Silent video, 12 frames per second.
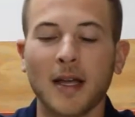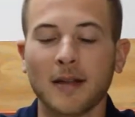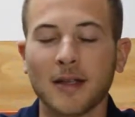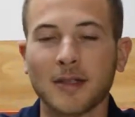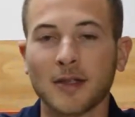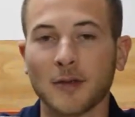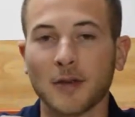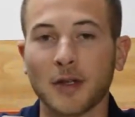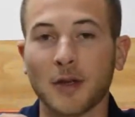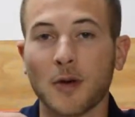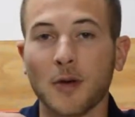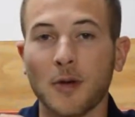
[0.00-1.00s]
This is a
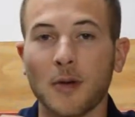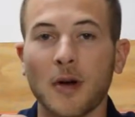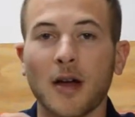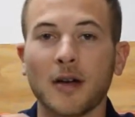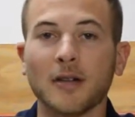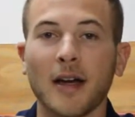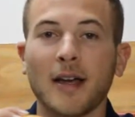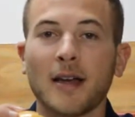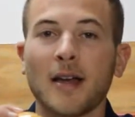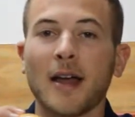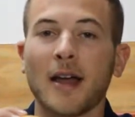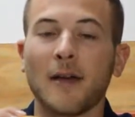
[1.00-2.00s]
really cool light
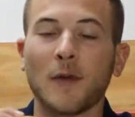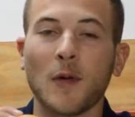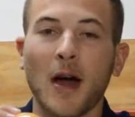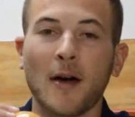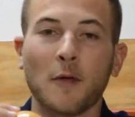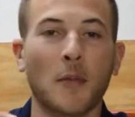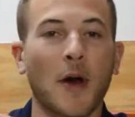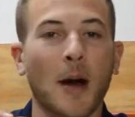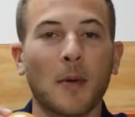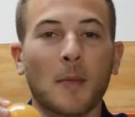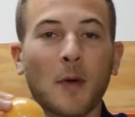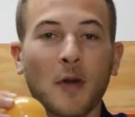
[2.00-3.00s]
if you have a
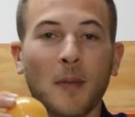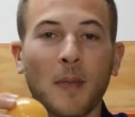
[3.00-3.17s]
problem with